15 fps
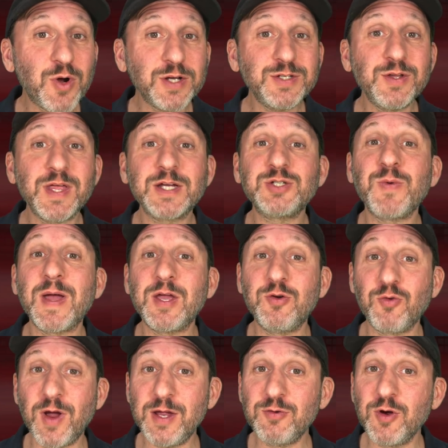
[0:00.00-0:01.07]
brought to you thanks to a
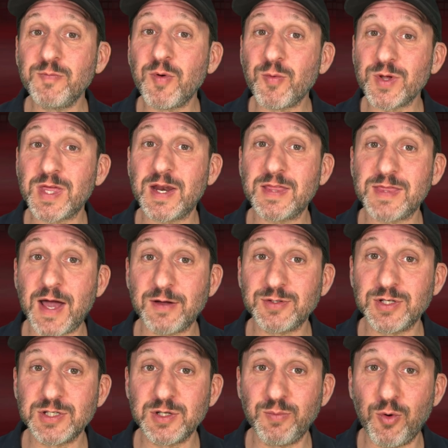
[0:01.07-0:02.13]
great group of more than a
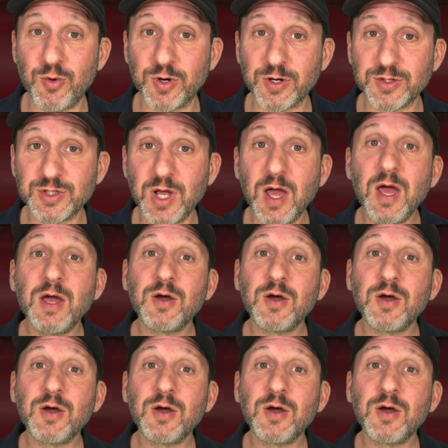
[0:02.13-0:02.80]
thousand supporters.